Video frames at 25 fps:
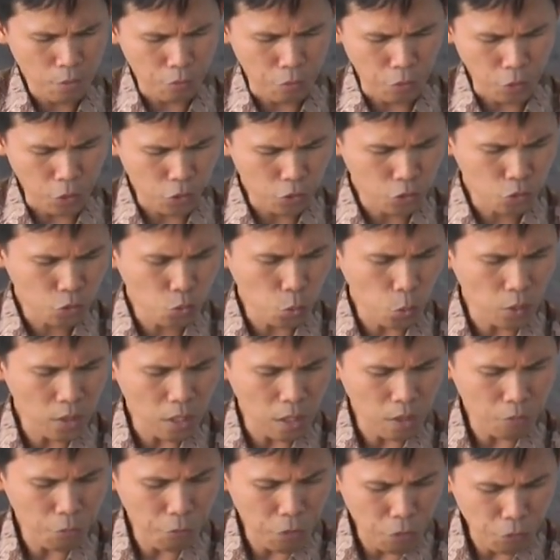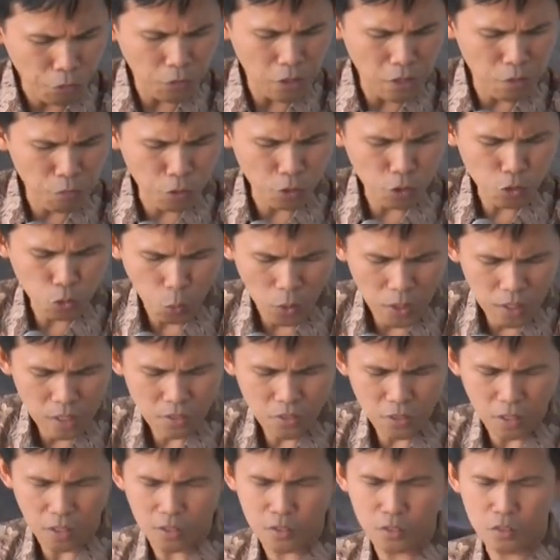verse 20, uh, 15, verse
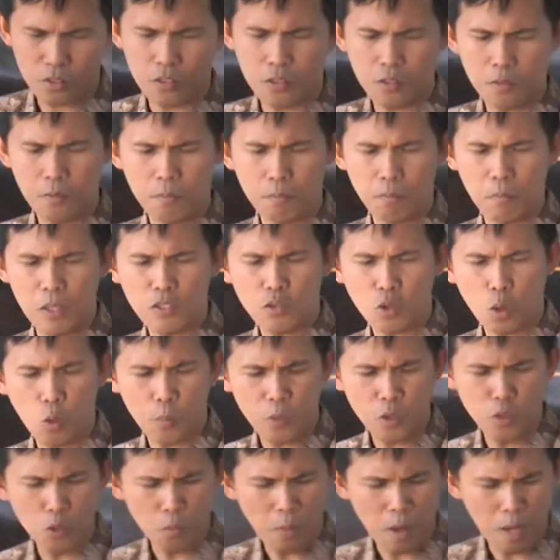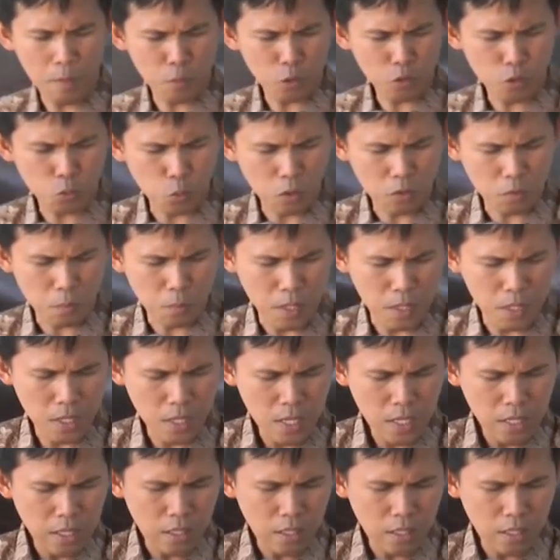26. Please open your Bibles with me.